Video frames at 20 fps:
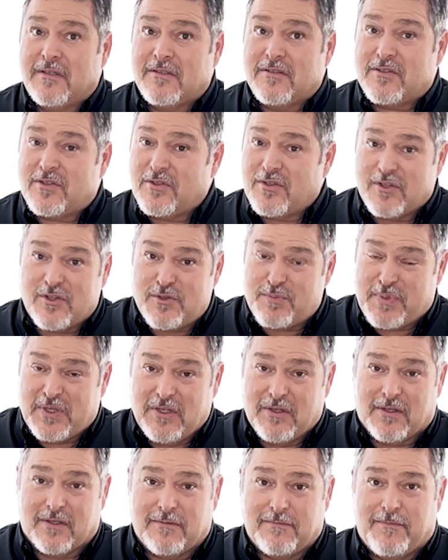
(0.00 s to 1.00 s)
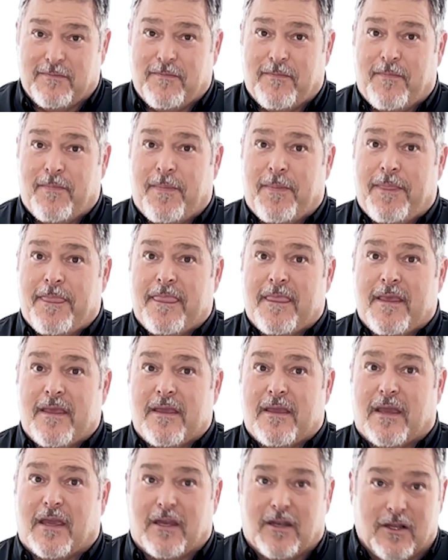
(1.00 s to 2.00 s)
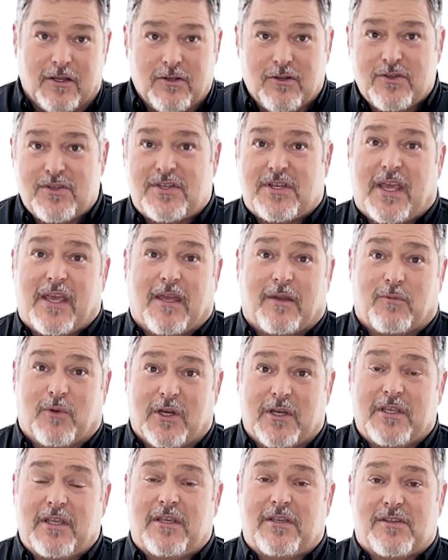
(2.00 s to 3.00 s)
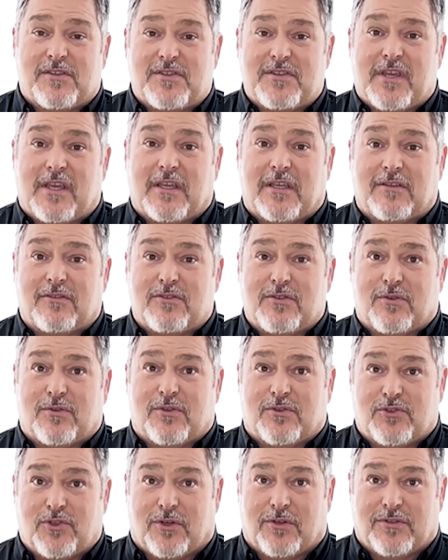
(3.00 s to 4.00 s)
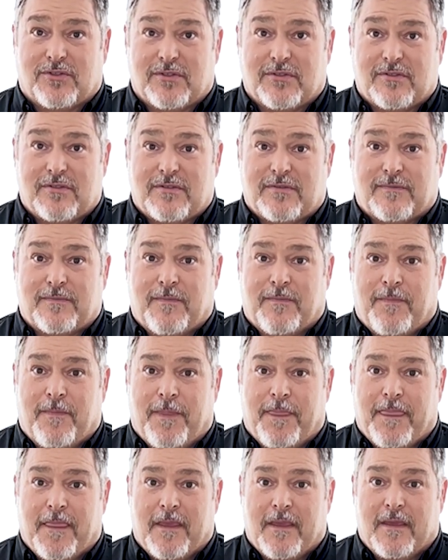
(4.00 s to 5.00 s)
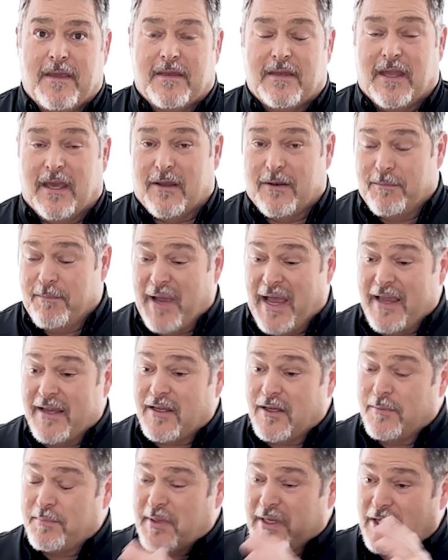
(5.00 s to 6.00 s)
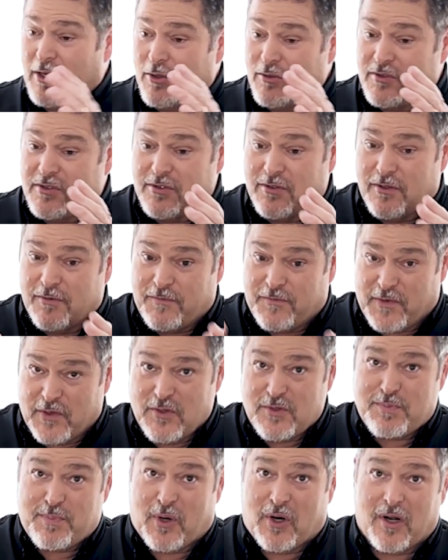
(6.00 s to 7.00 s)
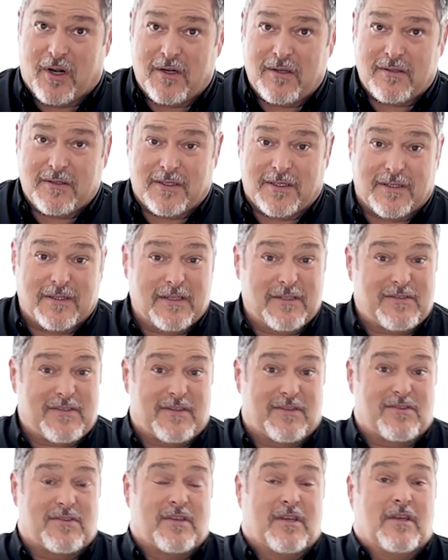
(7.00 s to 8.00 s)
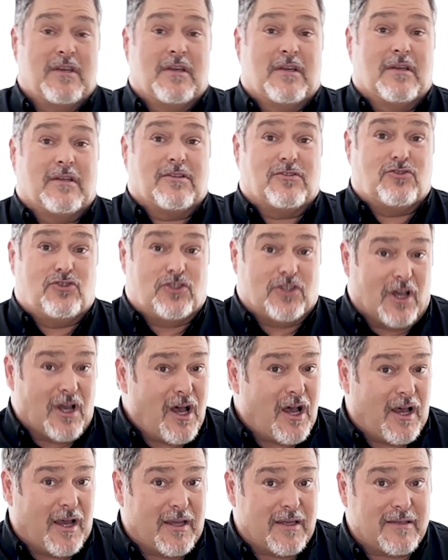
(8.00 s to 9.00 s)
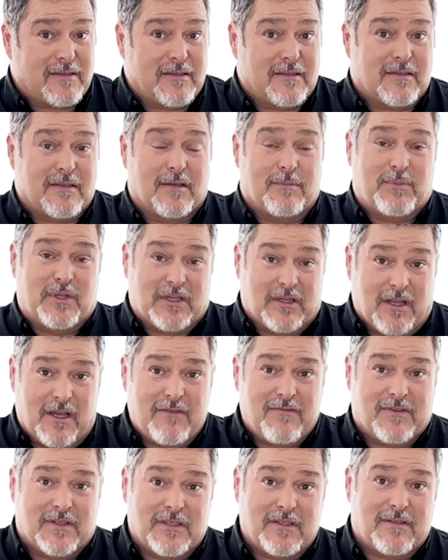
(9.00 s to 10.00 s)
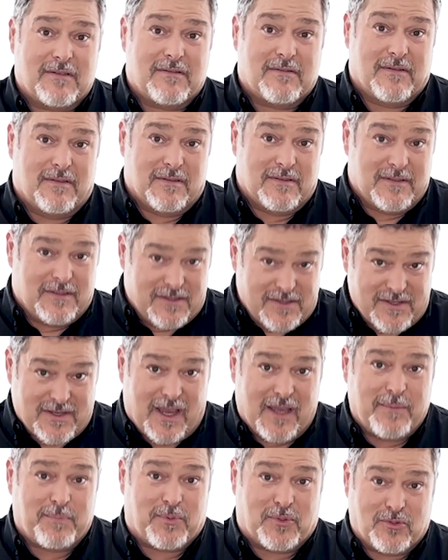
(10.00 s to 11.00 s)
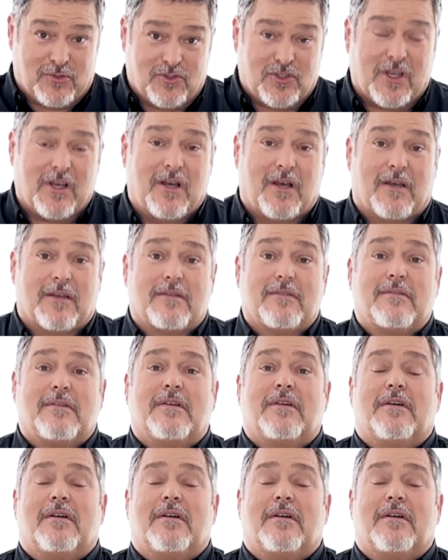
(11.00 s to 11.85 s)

to the Spirit and understand what He is saying to the churches. Now, to back up and go to the first part, and this is John, the beloved, the disciple John,